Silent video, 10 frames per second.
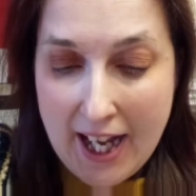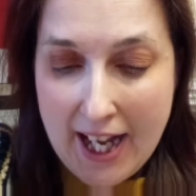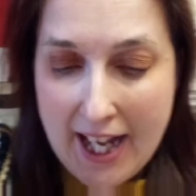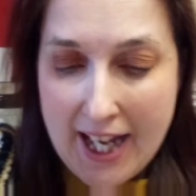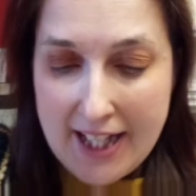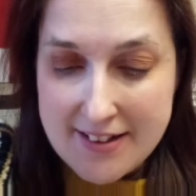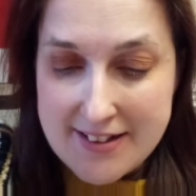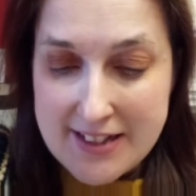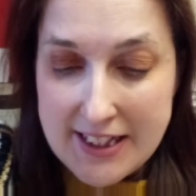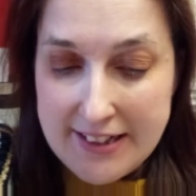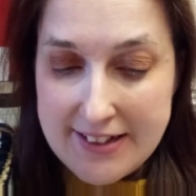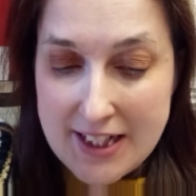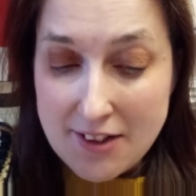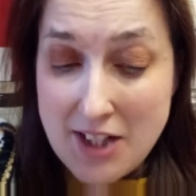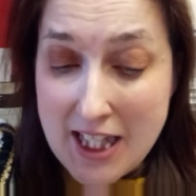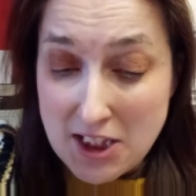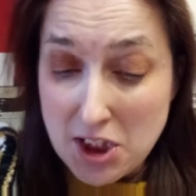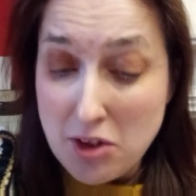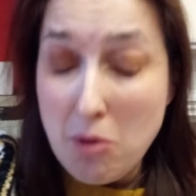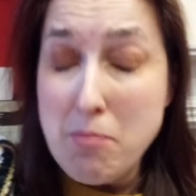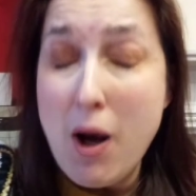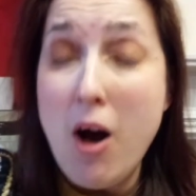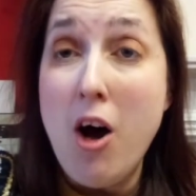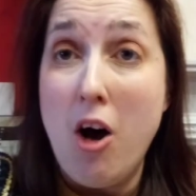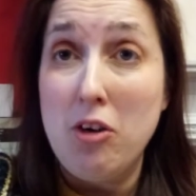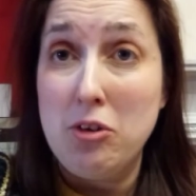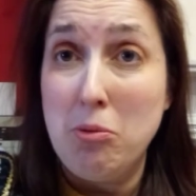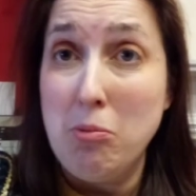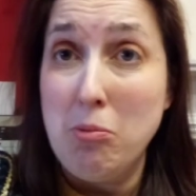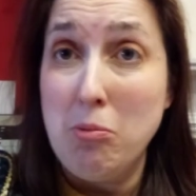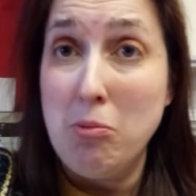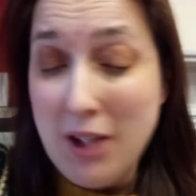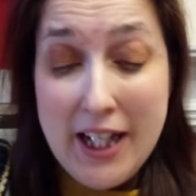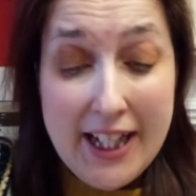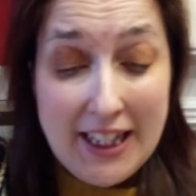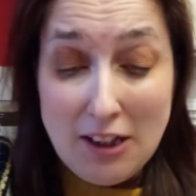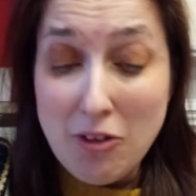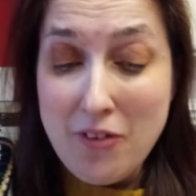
Acadia National Park. Wow, it looks